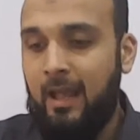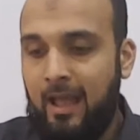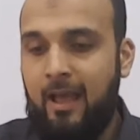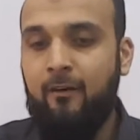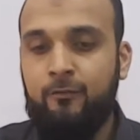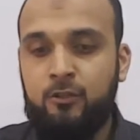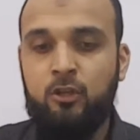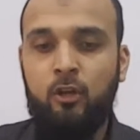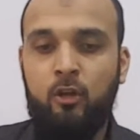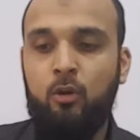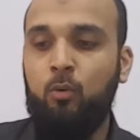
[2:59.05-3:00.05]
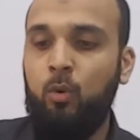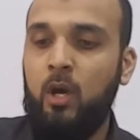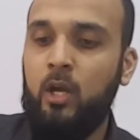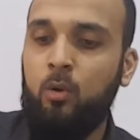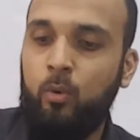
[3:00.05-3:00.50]
have to
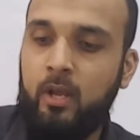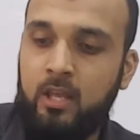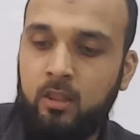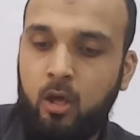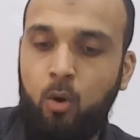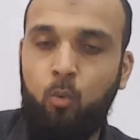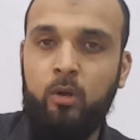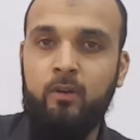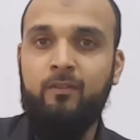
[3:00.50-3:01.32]
work with one